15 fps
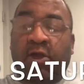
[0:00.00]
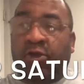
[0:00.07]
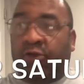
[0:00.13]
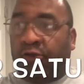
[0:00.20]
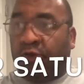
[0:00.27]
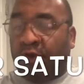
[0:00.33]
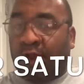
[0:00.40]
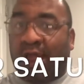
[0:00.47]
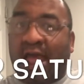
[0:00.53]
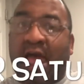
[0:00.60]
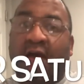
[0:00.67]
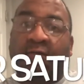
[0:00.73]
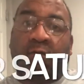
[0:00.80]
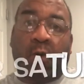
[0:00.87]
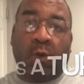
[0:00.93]
you're going to
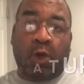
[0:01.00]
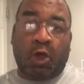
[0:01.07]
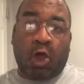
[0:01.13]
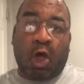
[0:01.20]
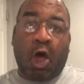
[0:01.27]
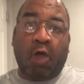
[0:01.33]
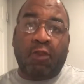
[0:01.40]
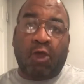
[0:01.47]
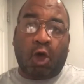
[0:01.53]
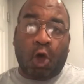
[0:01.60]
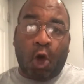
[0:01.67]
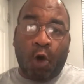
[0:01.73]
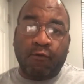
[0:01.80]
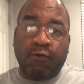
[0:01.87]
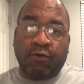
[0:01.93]
have what we call the
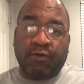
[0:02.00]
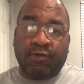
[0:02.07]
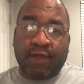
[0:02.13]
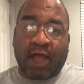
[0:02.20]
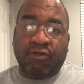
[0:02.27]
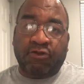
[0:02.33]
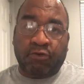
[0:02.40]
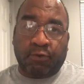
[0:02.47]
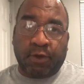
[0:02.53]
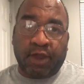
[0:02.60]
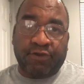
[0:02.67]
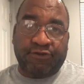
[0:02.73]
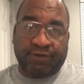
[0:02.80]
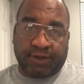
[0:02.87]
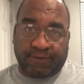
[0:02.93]

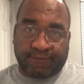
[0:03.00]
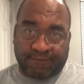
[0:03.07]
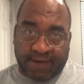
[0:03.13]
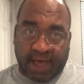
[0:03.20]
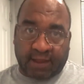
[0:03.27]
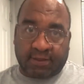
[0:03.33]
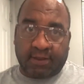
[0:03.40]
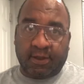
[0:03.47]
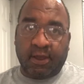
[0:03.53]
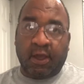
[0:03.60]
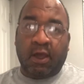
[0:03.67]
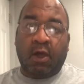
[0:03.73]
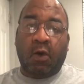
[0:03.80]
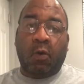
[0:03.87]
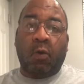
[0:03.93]
oversaturation effect,
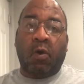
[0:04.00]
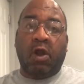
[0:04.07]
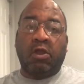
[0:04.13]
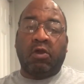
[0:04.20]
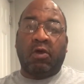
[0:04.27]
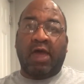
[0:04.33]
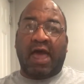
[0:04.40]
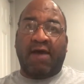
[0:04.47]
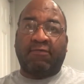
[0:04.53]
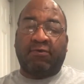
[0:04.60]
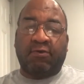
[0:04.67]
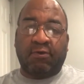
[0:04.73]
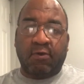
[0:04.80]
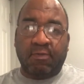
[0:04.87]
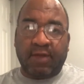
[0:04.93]
where you have
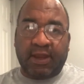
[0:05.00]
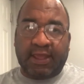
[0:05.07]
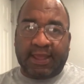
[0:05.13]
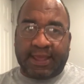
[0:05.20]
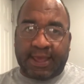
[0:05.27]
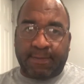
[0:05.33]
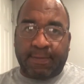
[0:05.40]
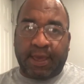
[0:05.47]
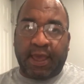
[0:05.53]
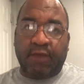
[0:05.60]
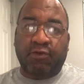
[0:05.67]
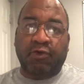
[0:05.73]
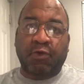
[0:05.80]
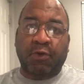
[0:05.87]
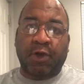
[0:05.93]
too many MAs
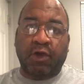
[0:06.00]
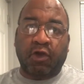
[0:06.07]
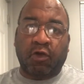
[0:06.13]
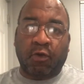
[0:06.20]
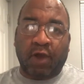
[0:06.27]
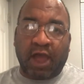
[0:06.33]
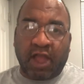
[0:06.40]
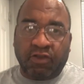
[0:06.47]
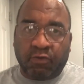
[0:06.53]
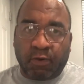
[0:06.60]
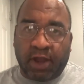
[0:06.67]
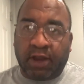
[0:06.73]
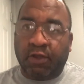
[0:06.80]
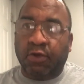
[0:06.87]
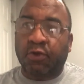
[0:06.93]
who are
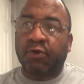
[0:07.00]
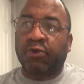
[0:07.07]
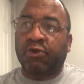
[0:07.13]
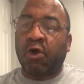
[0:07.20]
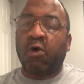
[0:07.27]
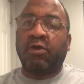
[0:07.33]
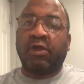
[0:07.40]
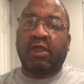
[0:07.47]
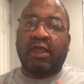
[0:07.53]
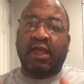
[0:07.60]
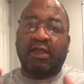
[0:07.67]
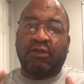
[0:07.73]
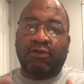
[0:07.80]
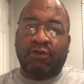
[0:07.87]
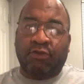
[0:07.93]
graduated who don't
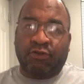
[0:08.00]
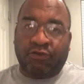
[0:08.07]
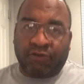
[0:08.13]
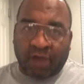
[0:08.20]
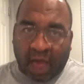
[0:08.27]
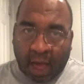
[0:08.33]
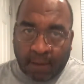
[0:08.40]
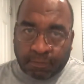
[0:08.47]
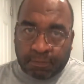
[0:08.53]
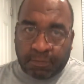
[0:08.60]
get jobs